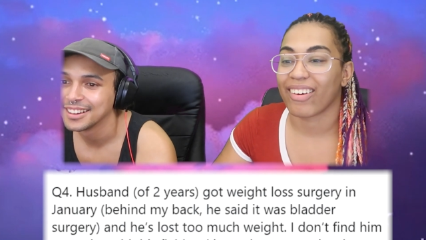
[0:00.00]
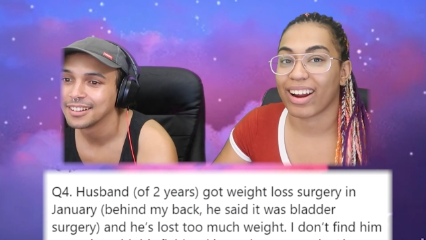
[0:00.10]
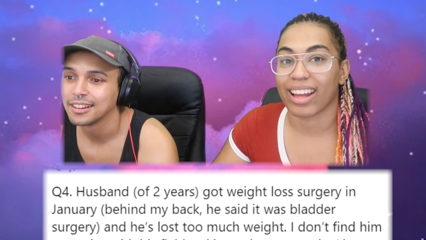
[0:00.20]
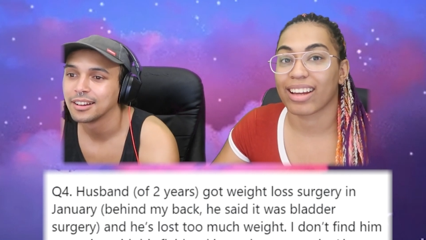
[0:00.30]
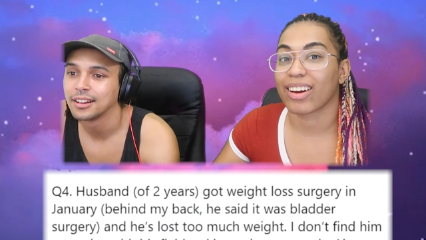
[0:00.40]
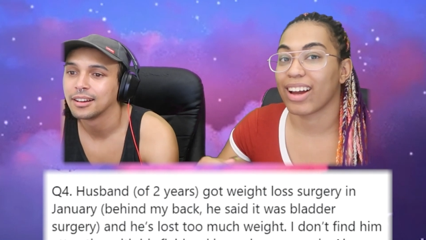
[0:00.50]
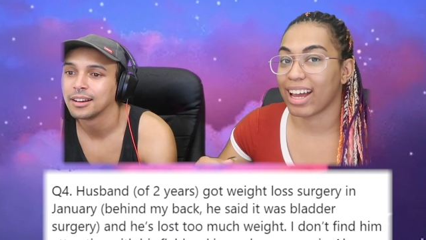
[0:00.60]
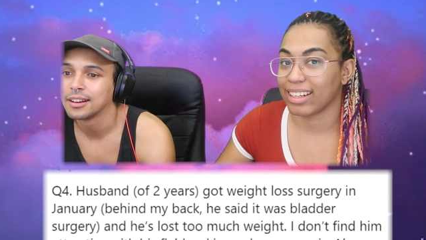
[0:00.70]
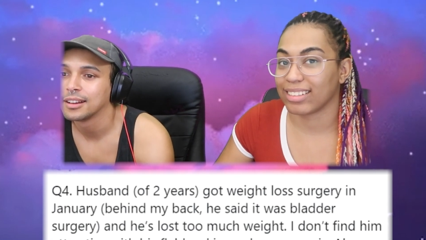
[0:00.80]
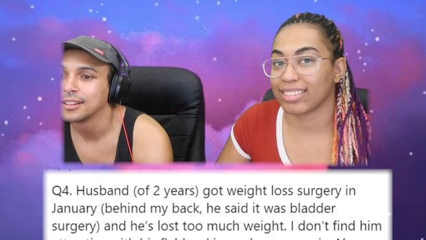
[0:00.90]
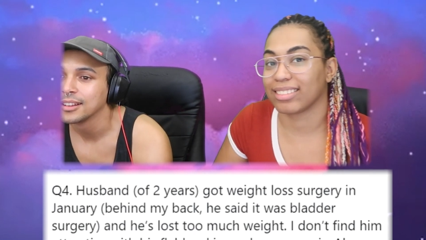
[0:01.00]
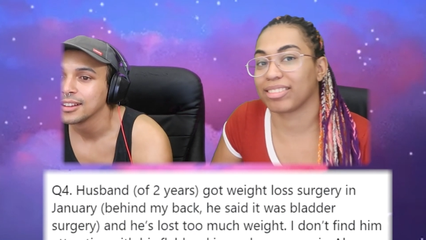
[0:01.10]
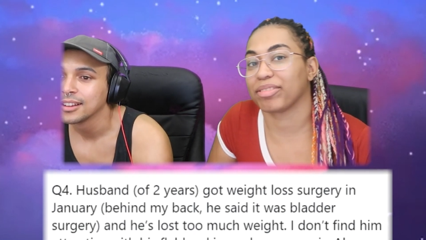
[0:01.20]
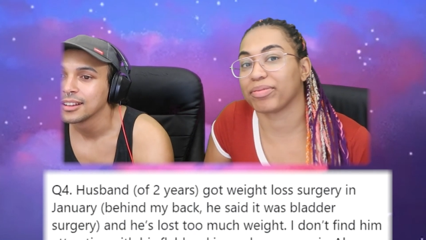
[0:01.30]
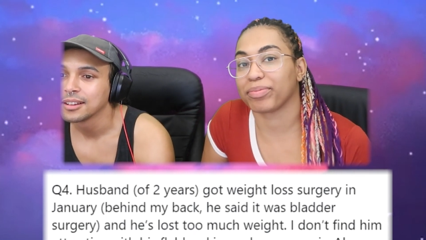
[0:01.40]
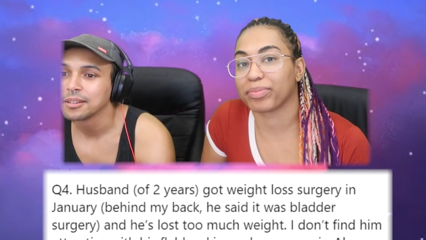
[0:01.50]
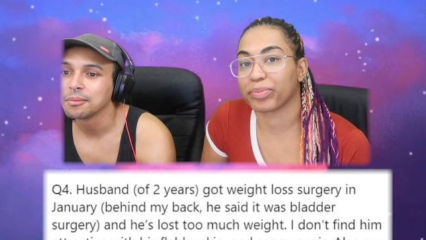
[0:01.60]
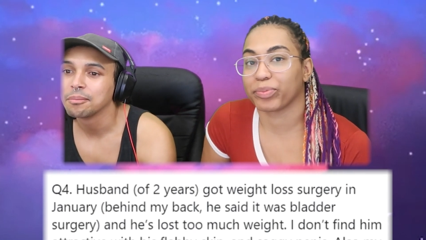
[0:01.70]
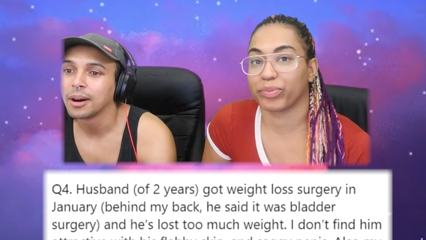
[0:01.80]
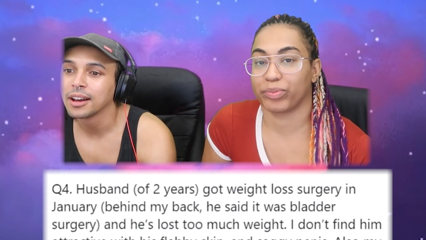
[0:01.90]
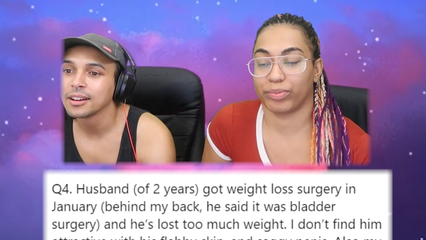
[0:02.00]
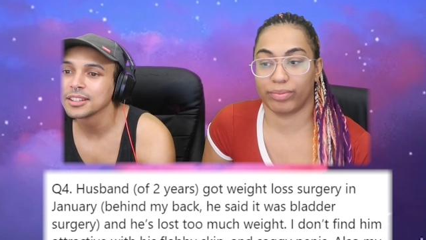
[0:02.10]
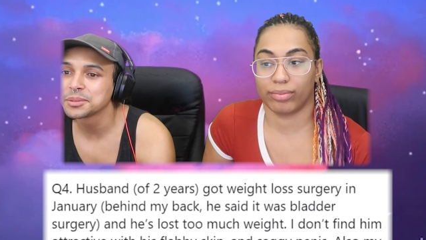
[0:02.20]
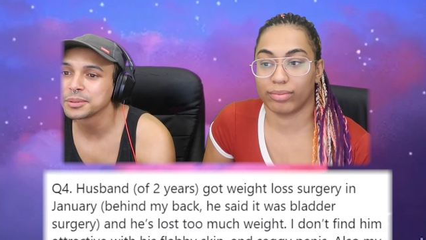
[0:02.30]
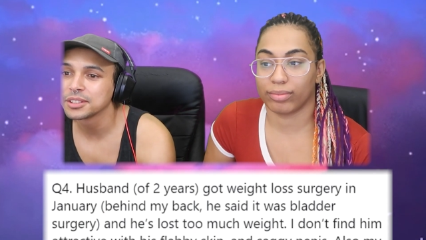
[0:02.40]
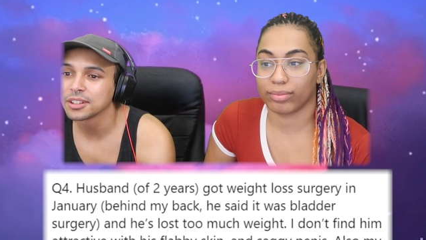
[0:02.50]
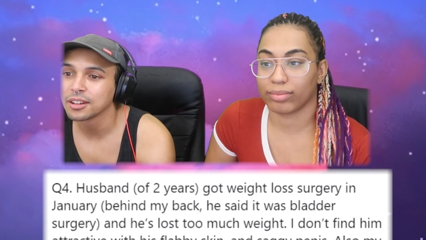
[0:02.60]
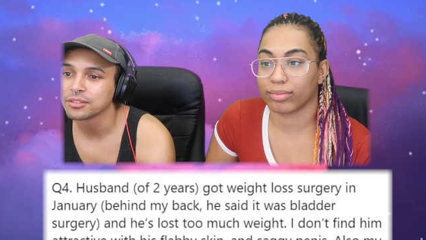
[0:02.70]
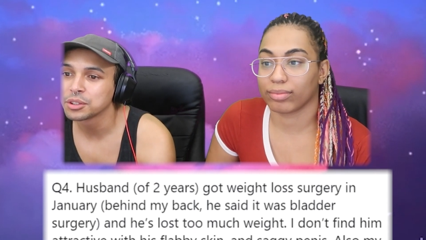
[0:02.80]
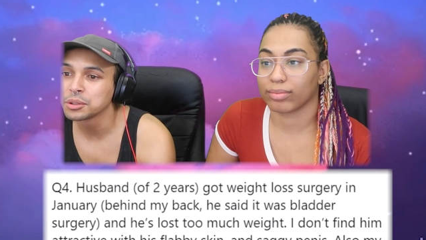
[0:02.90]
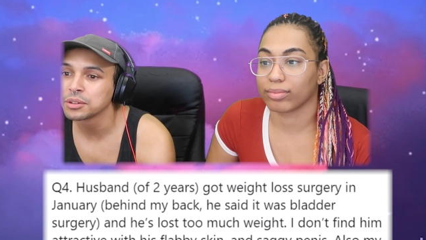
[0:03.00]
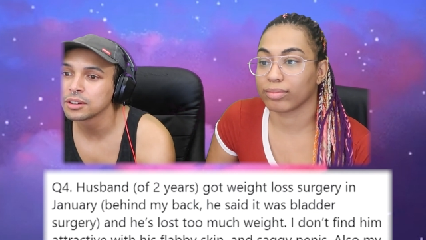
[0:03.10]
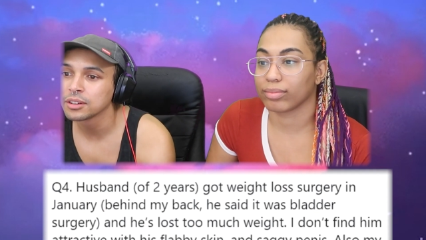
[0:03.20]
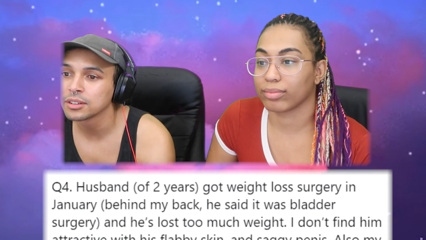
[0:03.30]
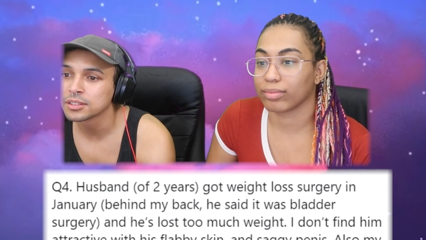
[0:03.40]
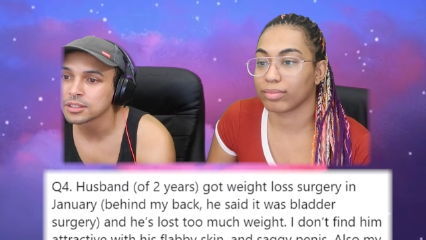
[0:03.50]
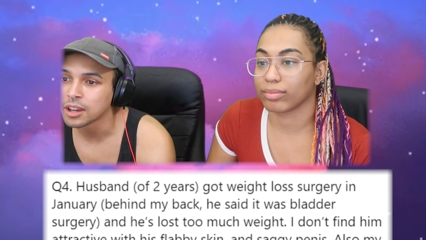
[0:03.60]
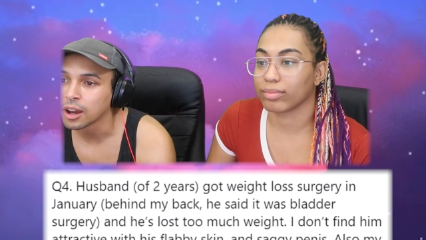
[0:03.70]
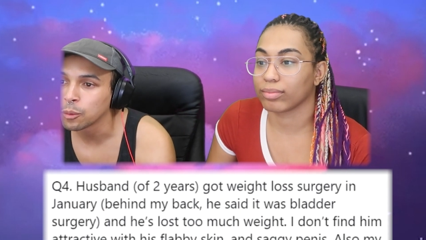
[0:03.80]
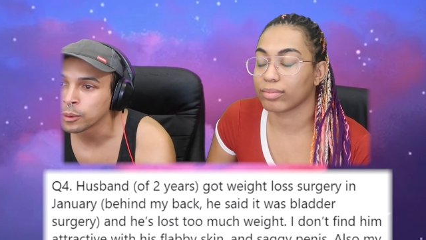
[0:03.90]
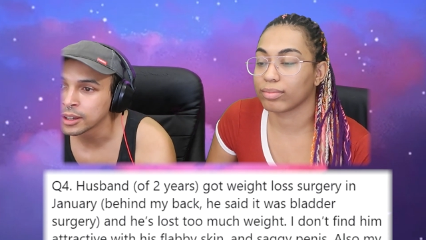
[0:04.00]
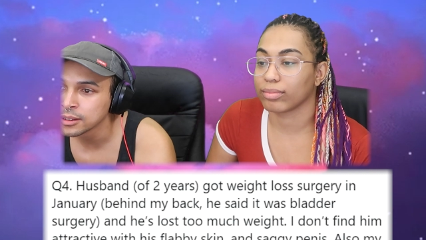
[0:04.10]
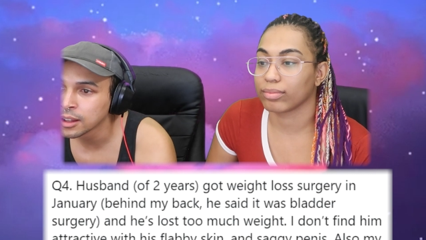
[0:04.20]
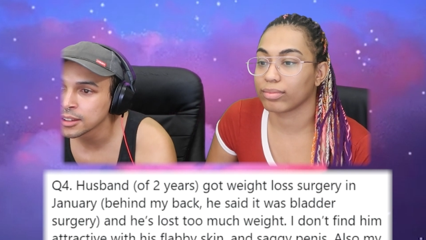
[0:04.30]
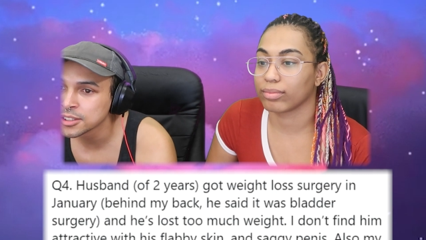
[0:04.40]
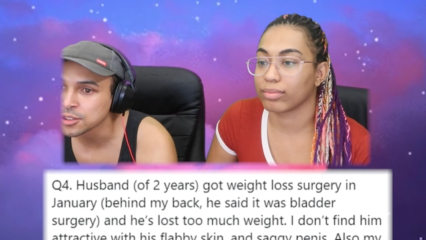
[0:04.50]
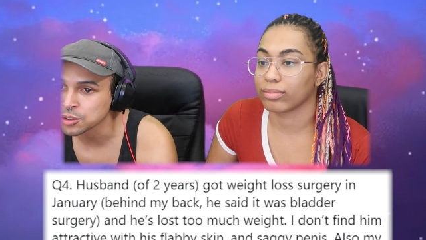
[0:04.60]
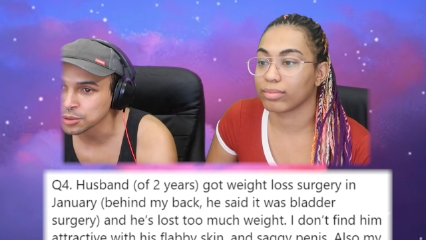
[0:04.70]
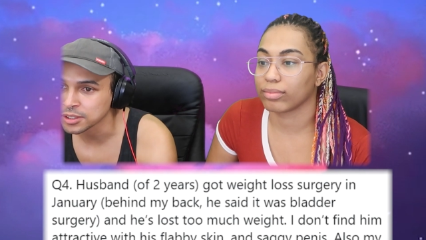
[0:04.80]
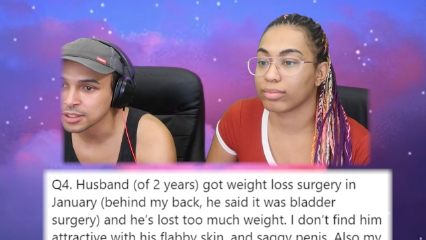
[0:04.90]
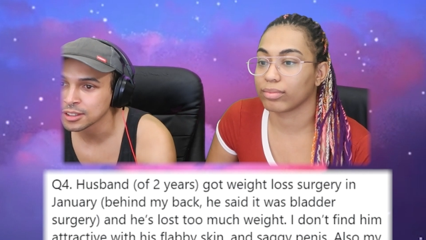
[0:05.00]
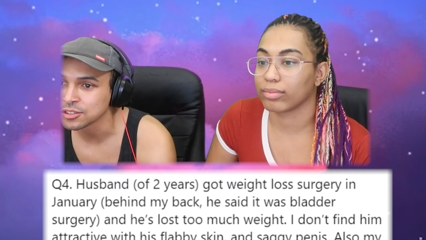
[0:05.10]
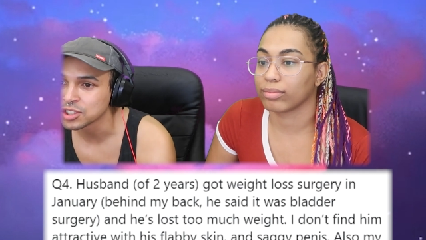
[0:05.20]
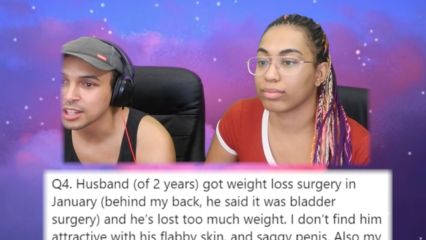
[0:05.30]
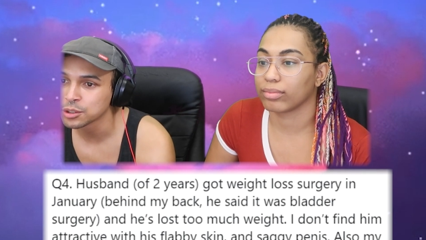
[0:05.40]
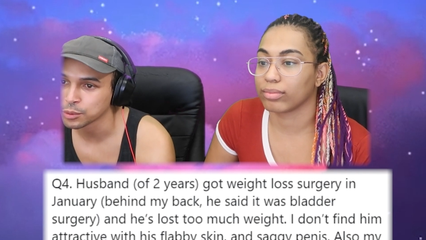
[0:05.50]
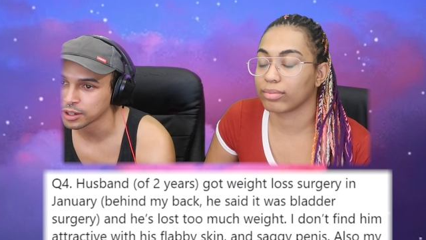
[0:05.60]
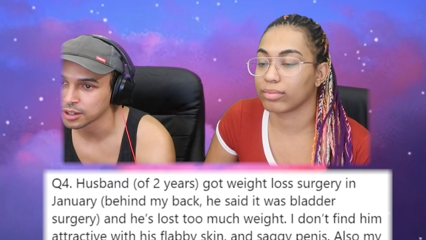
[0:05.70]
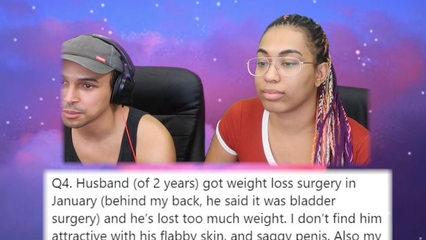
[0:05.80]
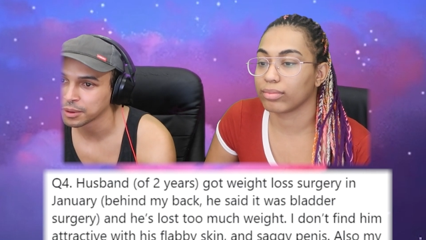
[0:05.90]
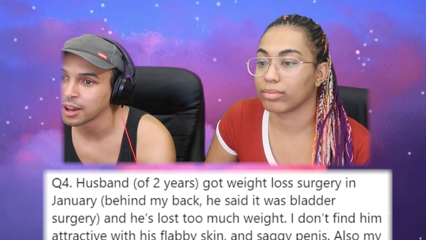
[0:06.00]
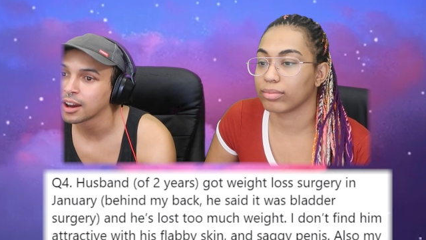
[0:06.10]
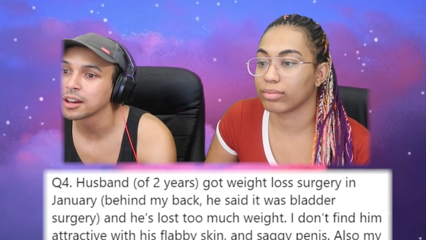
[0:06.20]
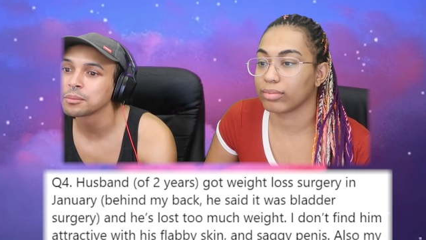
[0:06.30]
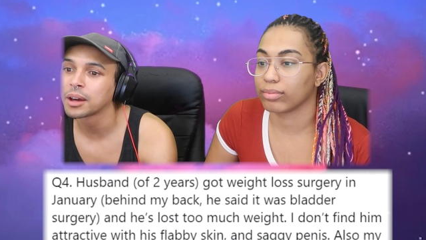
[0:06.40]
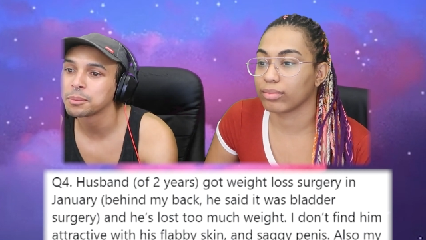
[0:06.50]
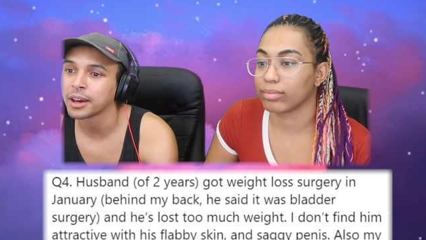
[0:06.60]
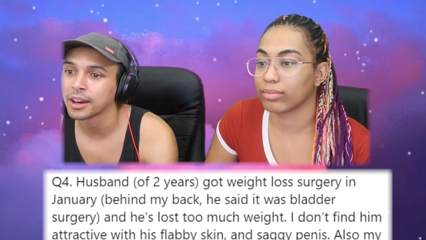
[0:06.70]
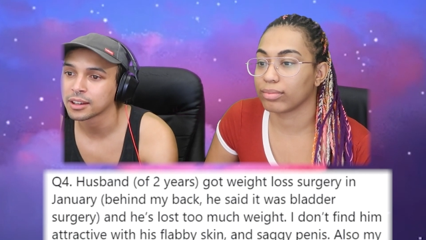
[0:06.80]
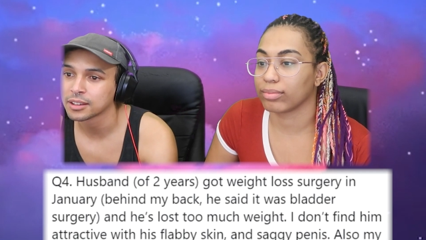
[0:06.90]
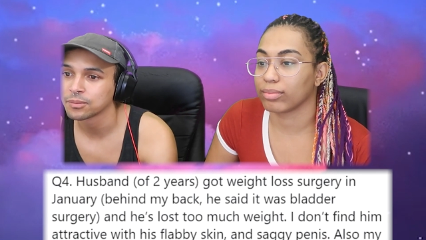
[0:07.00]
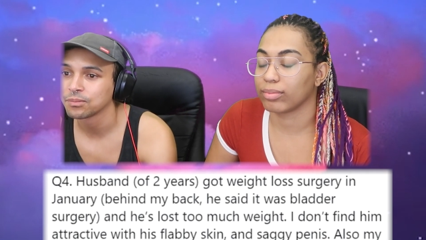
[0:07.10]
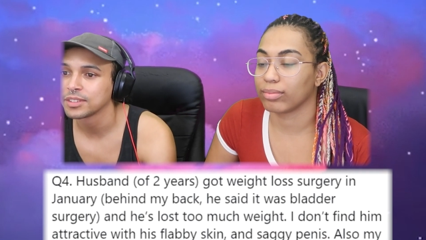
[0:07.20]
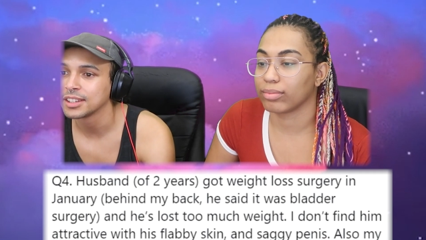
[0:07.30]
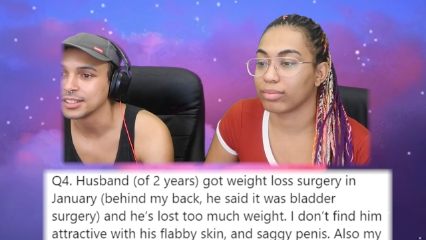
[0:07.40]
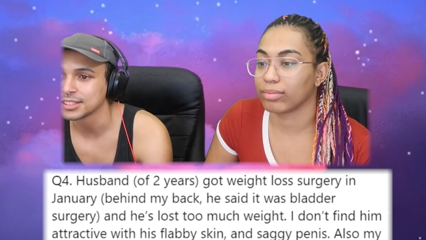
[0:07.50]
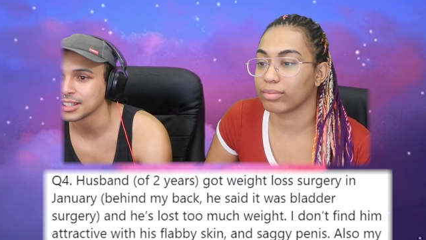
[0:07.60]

Speaker 1: All right, go ahead.
Speaker 2: My husband of two years got weight loss surgery in January behind my back. He